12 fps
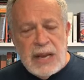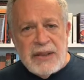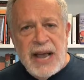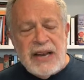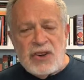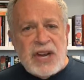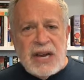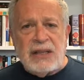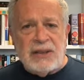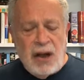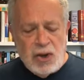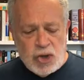That is
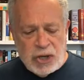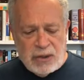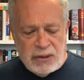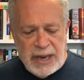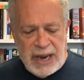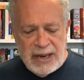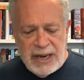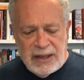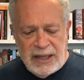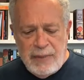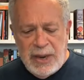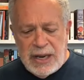illogical. It
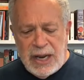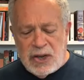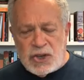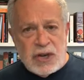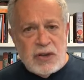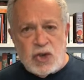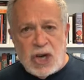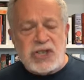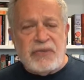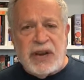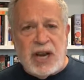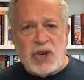eliminates
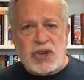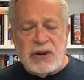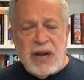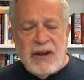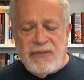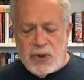justification